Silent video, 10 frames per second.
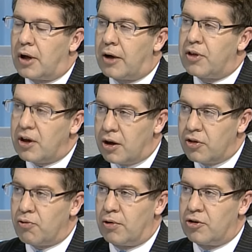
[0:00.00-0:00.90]
I think
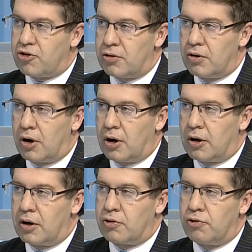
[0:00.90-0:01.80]
in the region,
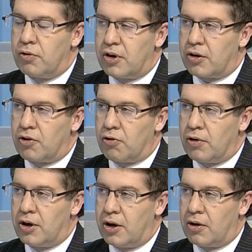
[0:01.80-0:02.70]
including in
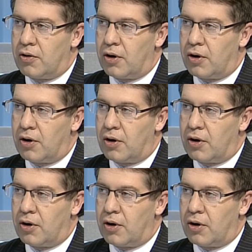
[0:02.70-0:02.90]
Korea,